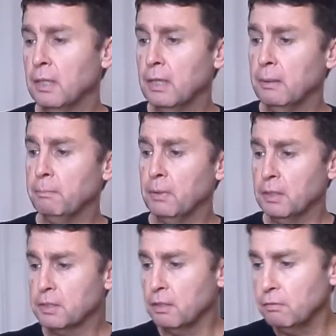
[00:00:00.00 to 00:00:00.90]
Um,
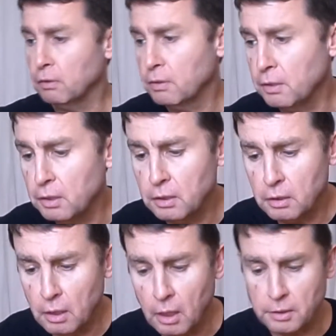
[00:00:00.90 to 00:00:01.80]
let's have a look at it in
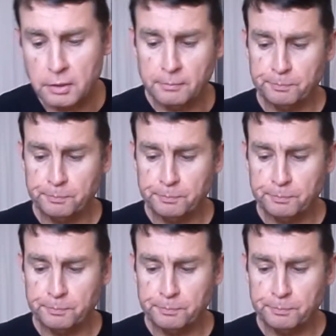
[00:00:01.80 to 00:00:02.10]
the glass.